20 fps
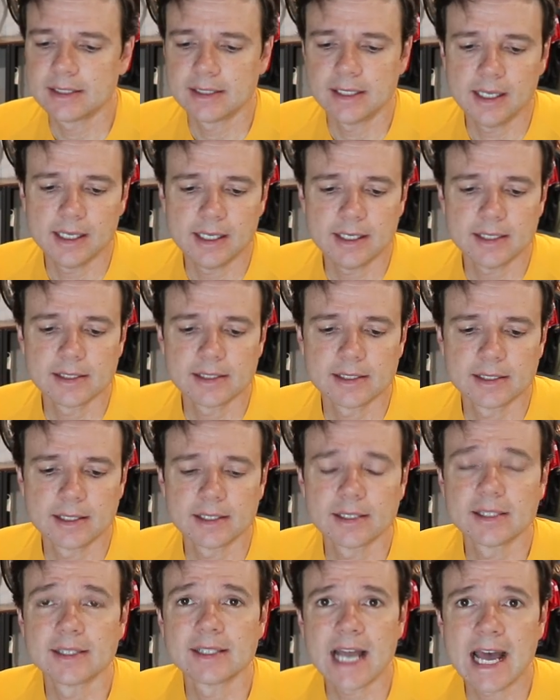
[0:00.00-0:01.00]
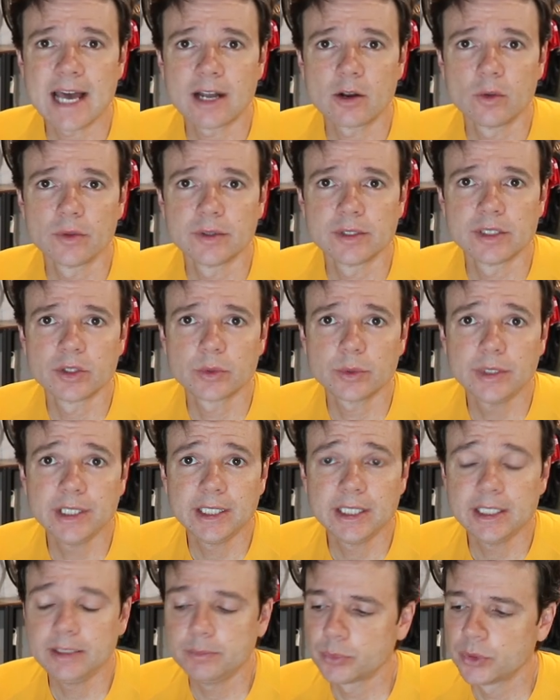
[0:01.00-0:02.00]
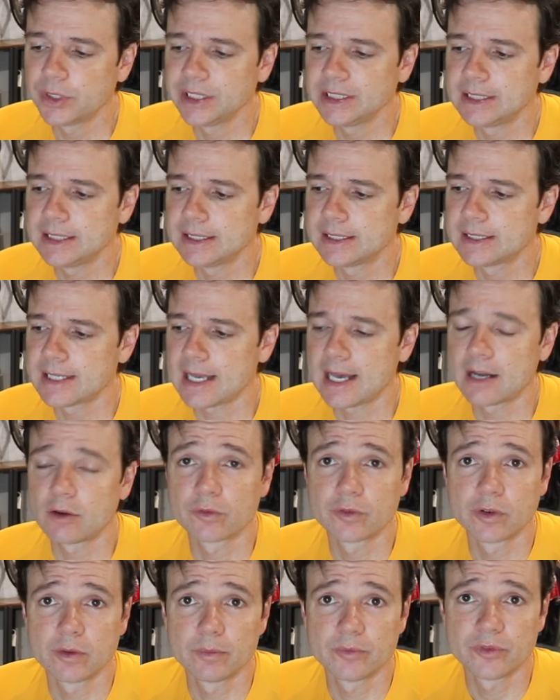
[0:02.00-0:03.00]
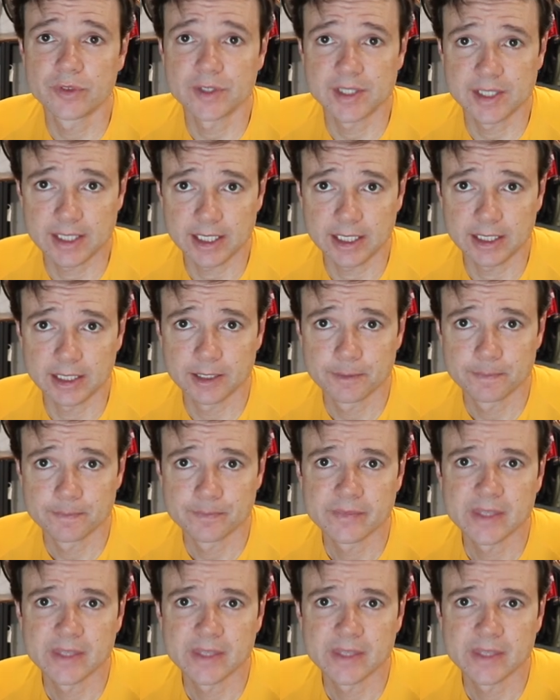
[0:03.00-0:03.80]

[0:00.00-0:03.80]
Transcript: it is this saddle, this three D printed saddle from Fizik.